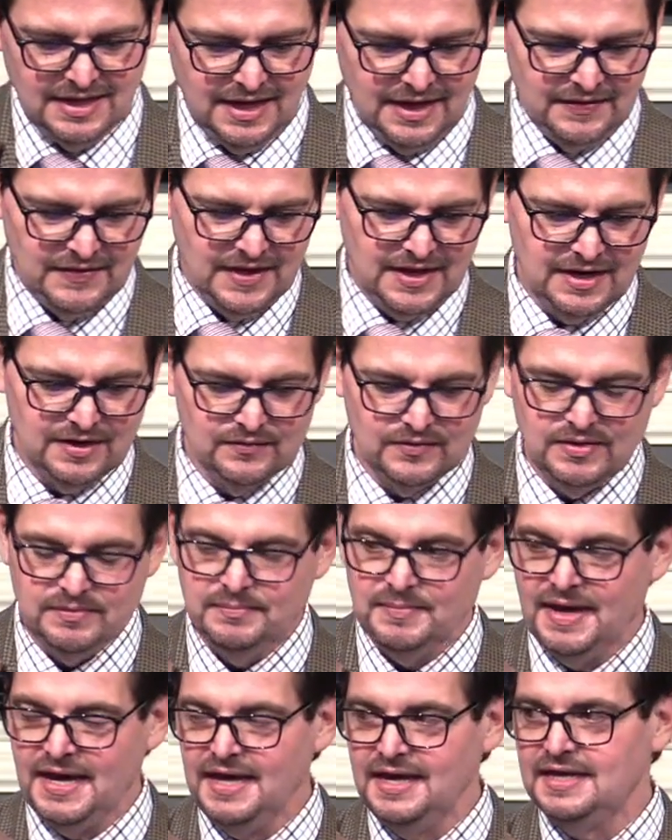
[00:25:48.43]
And then it
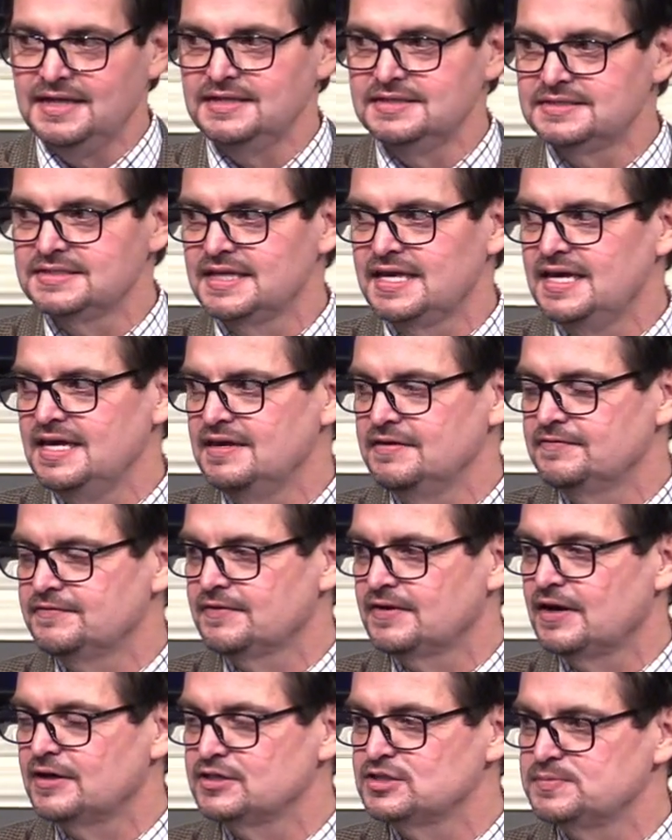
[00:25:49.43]
remains key
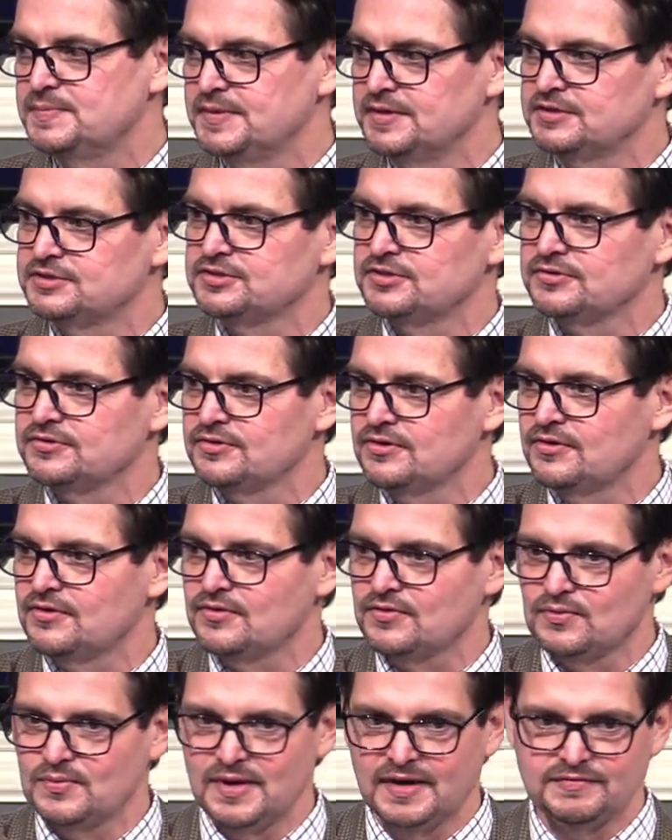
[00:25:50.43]
for our spiritual
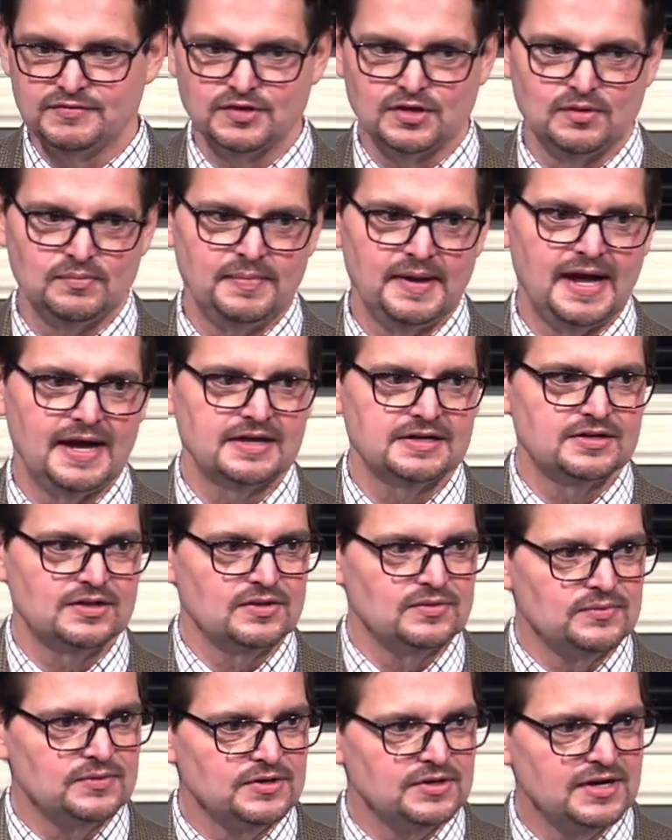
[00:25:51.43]
growth. We have to go back to
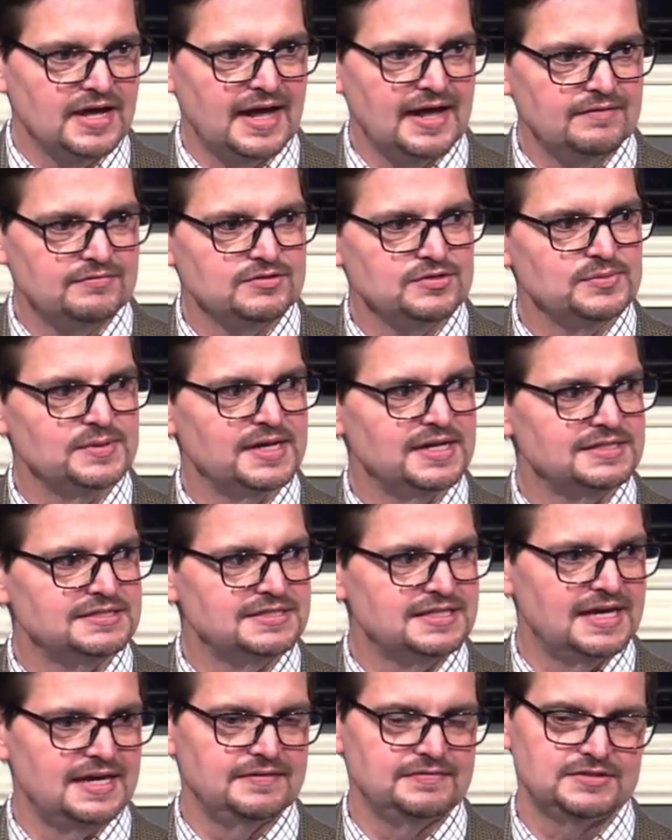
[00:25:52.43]
the Word after we get
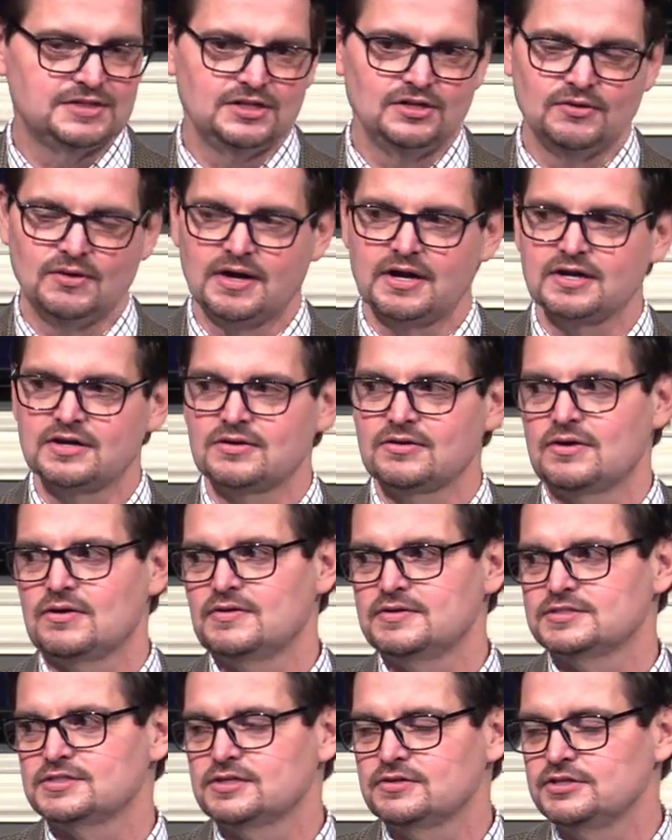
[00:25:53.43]
saved to know how to
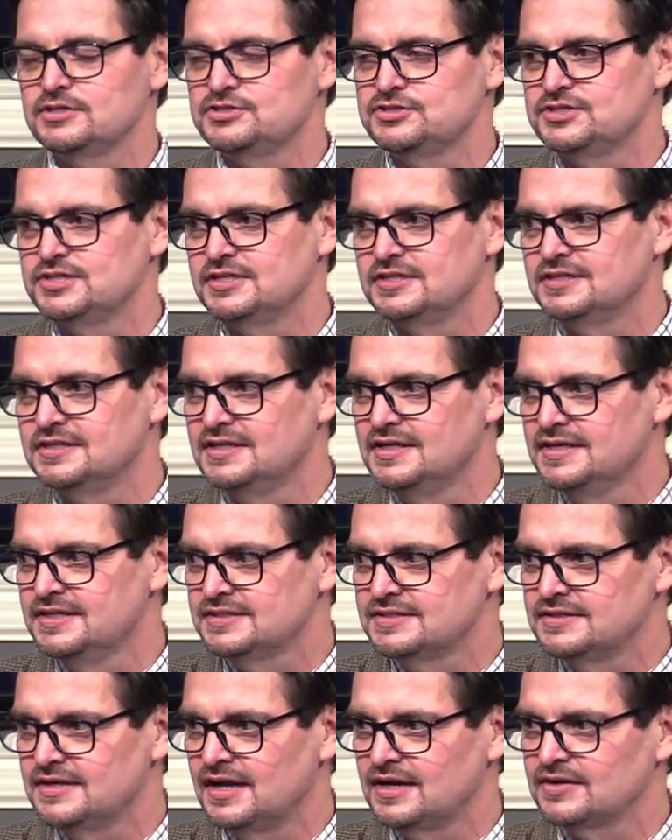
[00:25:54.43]
grow as a Christian,
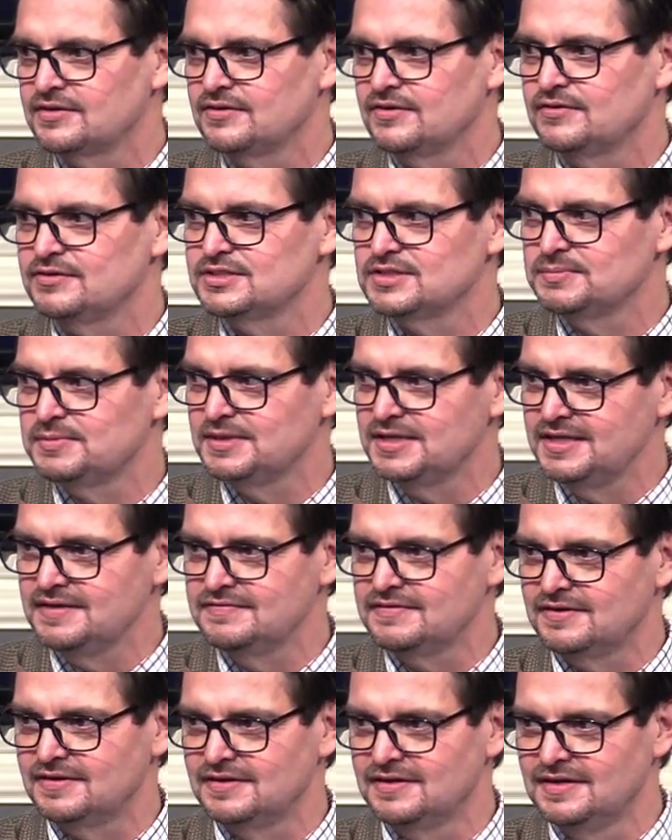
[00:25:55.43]
to know how to grow as a
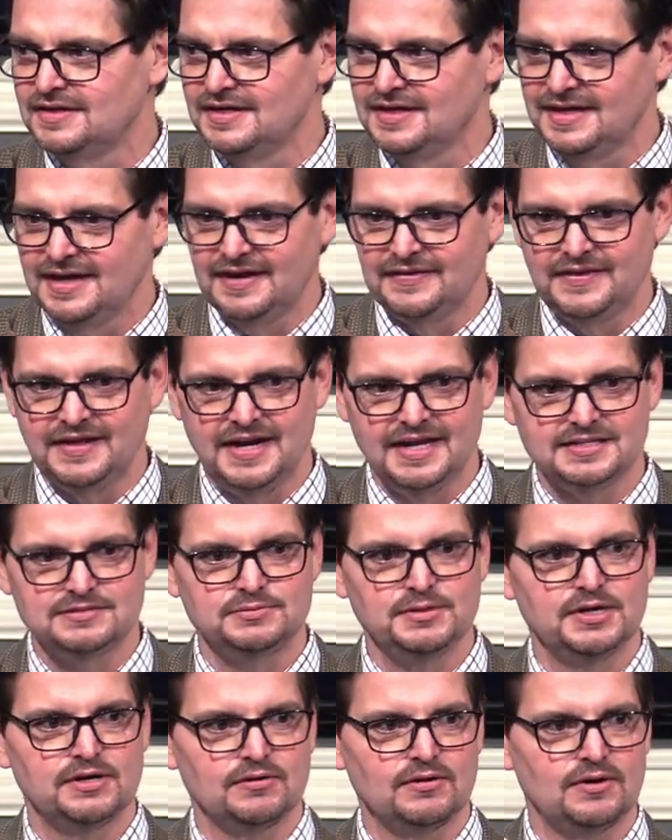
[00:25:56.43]
believer. And then
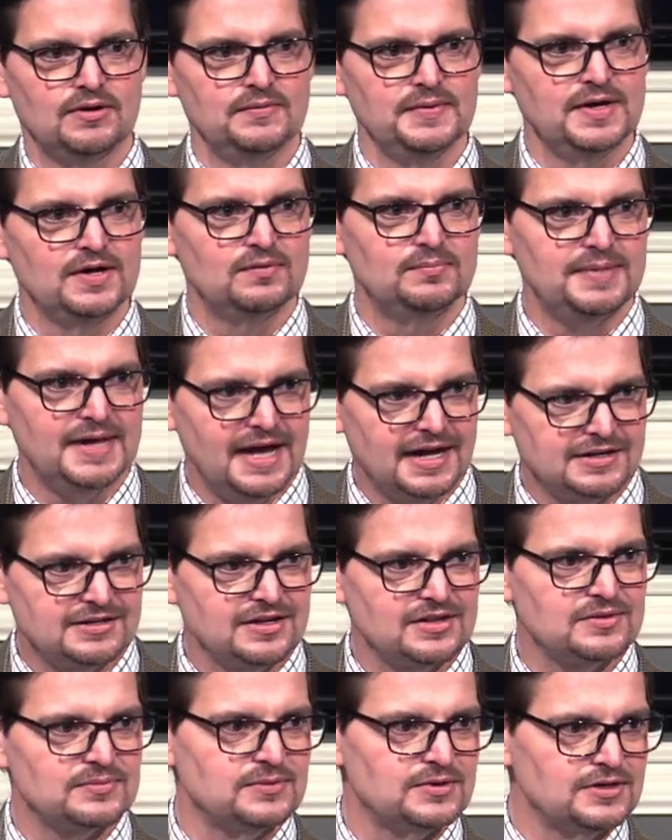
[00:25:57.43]
as we grow, we go back
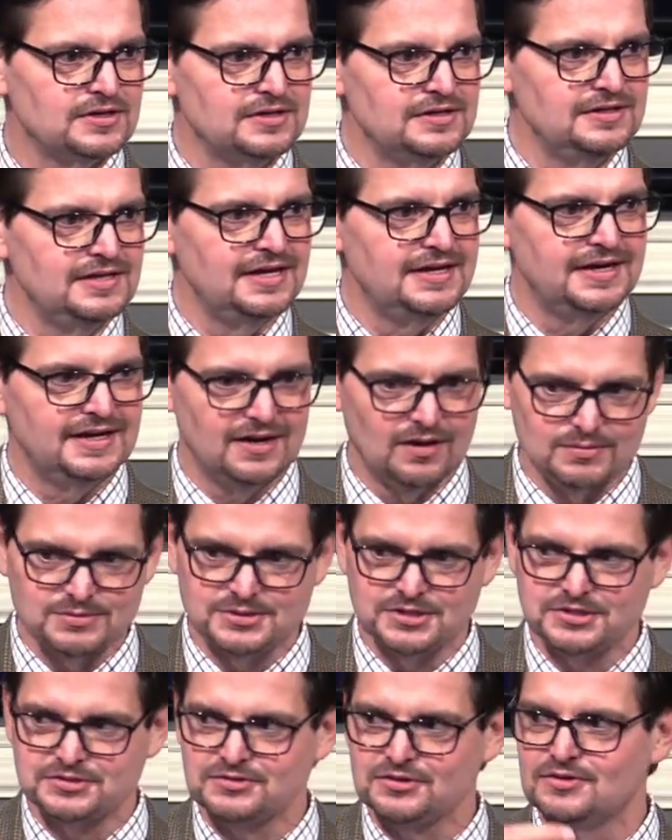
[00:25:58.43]
to the Word and it
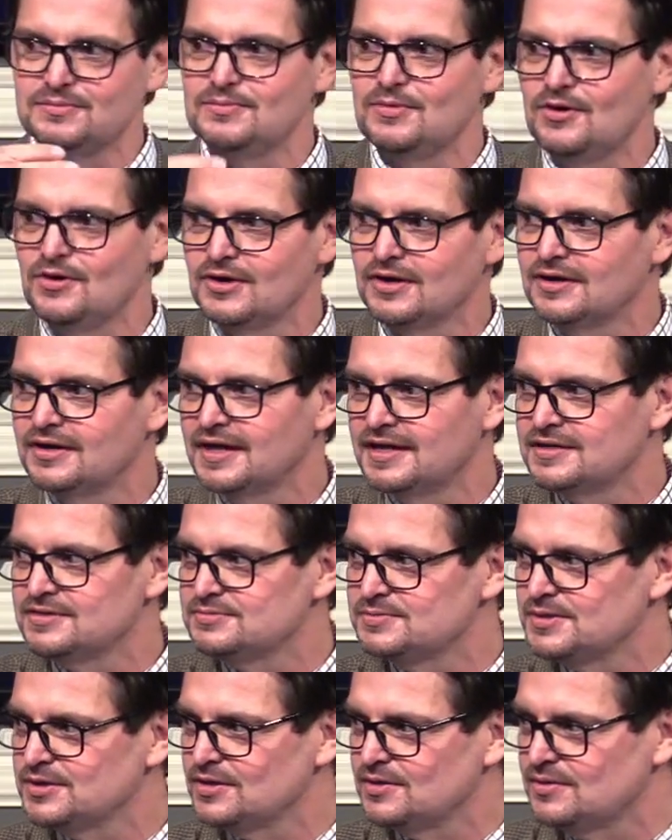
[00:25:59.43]
helps us grow more. And
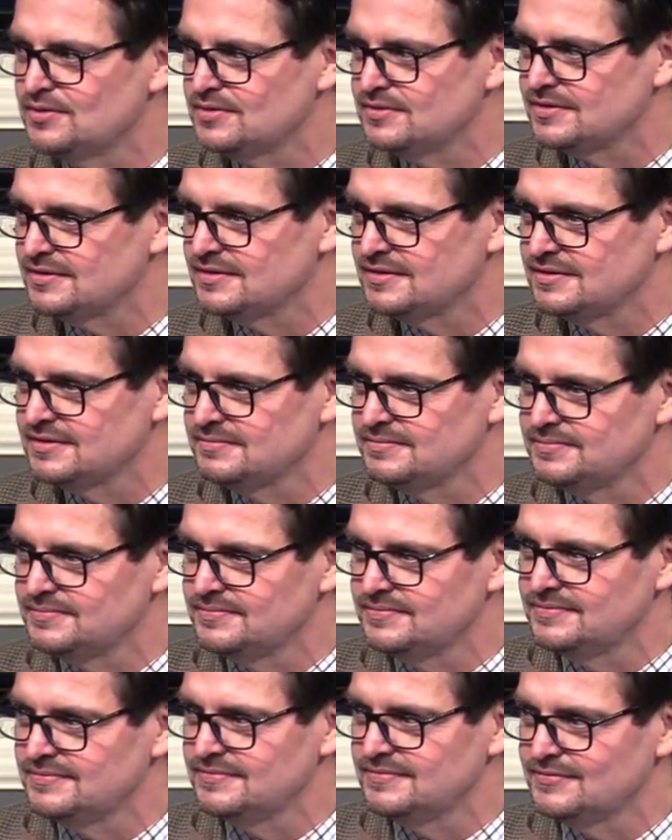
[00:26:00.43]
as we go,
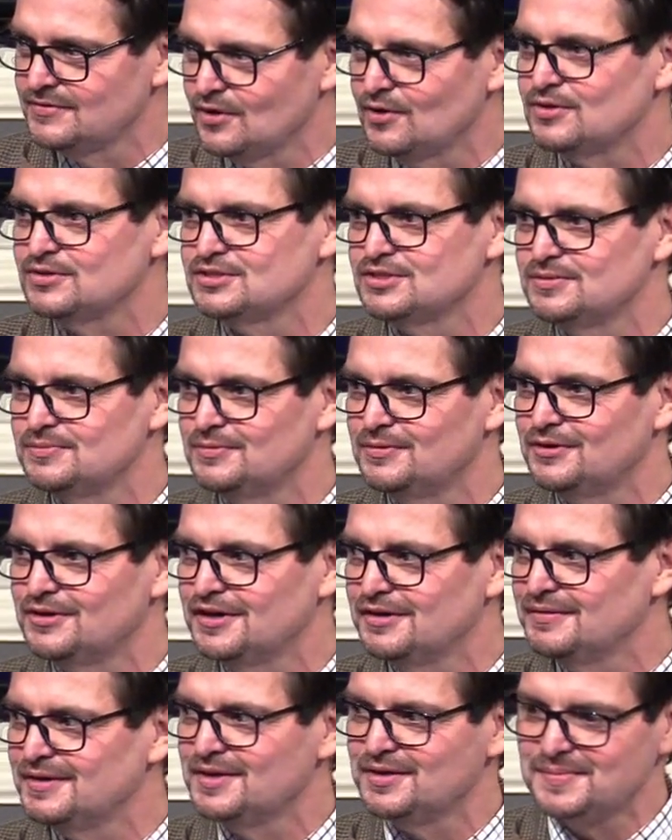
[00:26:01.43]
grow some
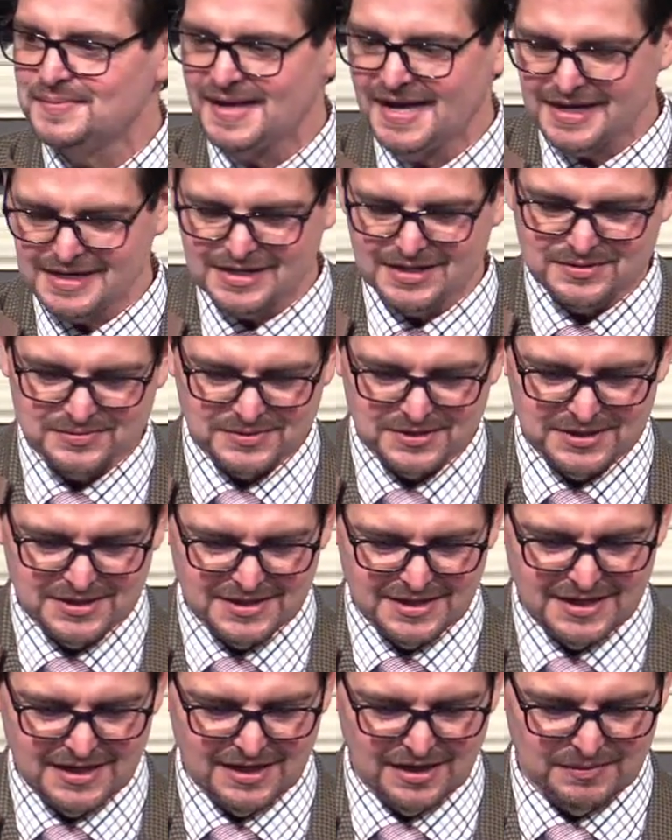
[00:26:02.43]
more, we go back to the
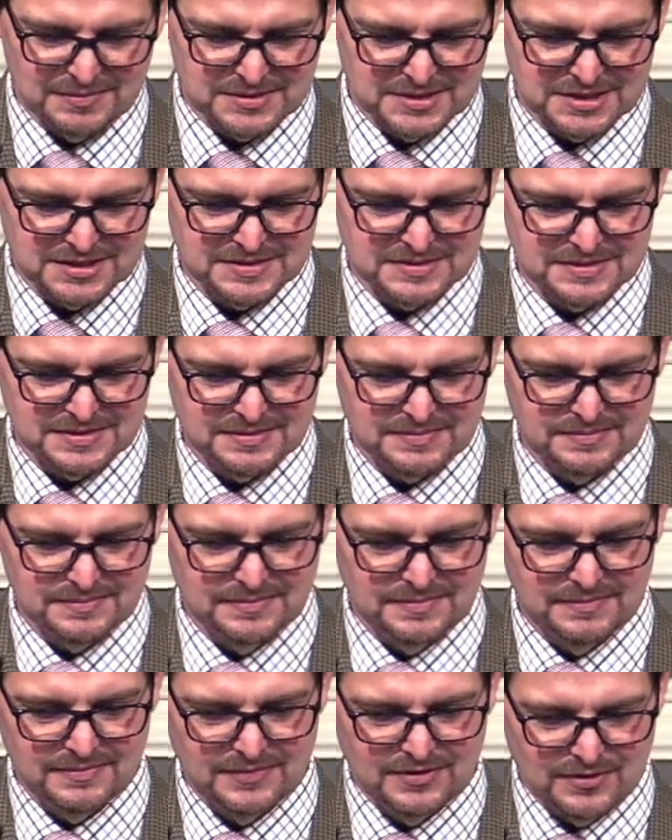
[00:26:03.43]
Word and it helps us
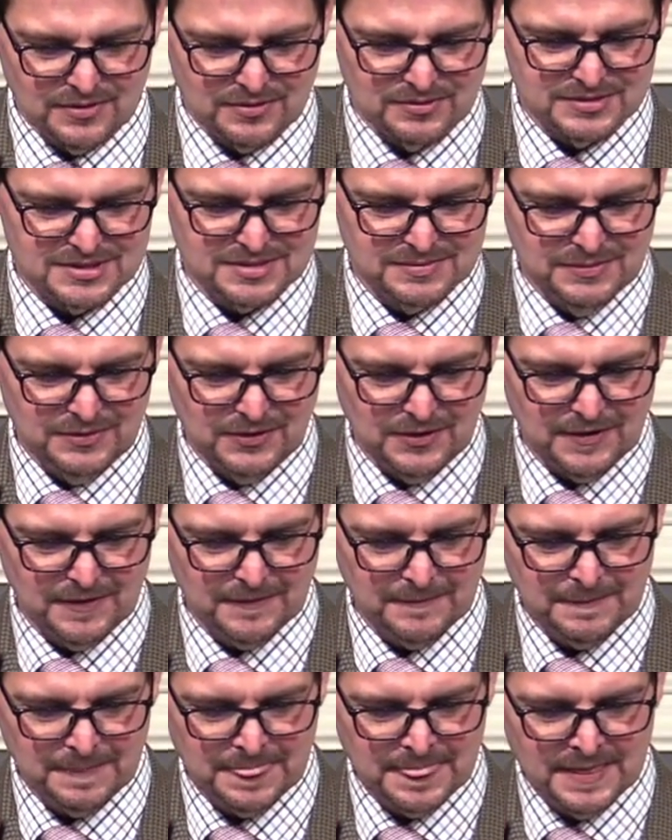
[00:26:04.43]
grow some more.